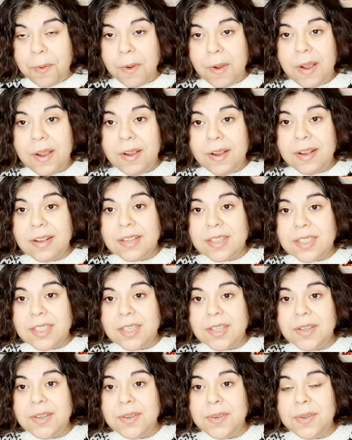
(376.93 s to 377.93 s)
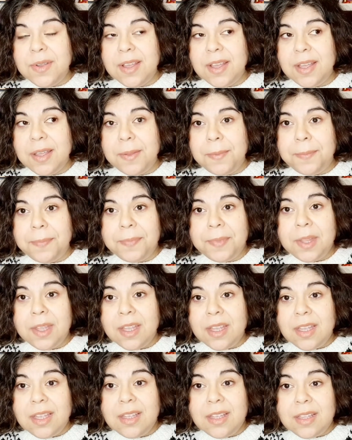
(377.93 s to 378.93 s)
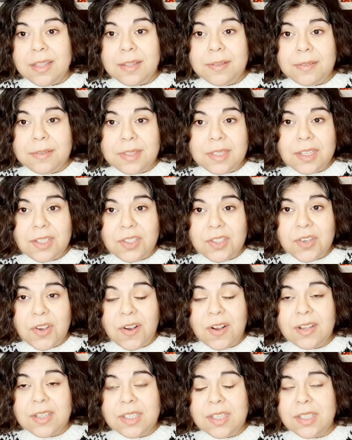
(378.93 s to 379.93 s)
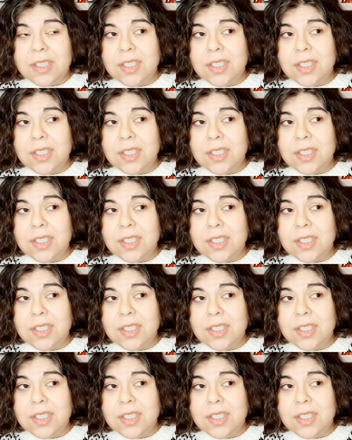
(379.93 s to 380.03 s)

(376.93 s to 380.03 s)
prior to the charge,